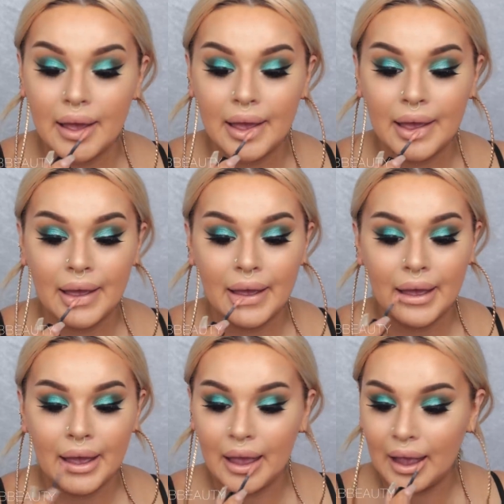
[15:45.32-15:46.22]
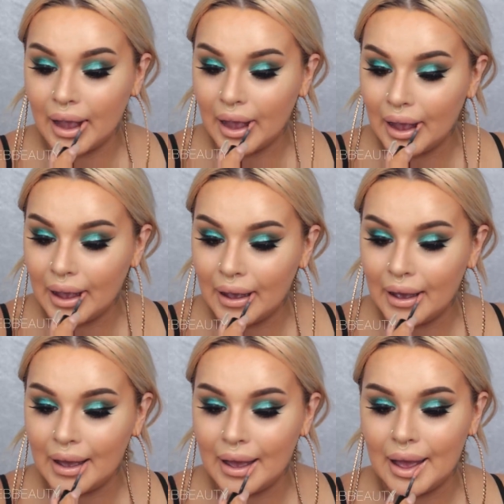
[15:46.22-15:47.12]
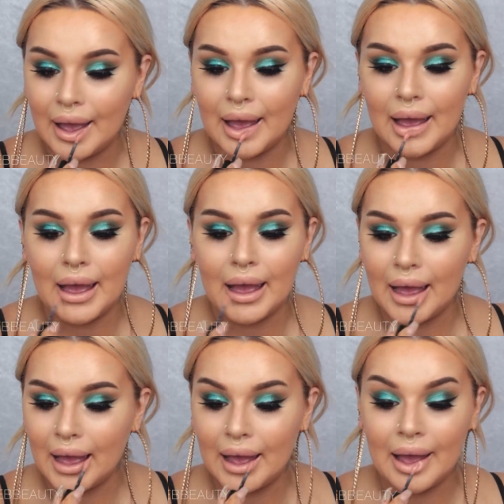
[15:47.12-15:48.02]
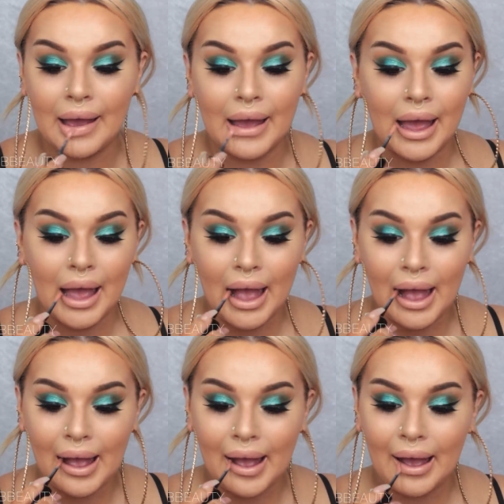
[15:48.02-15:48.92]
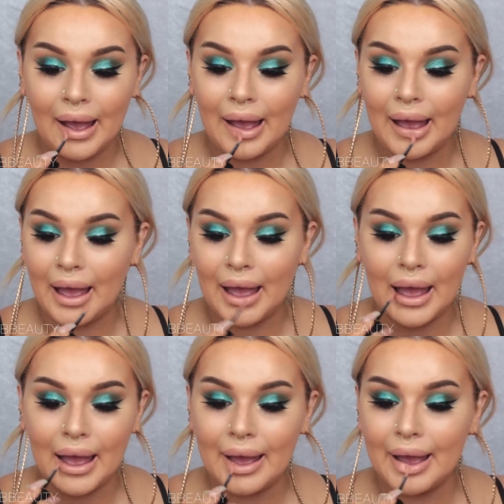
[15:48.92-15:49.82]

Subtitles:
No one is speaking in this clip.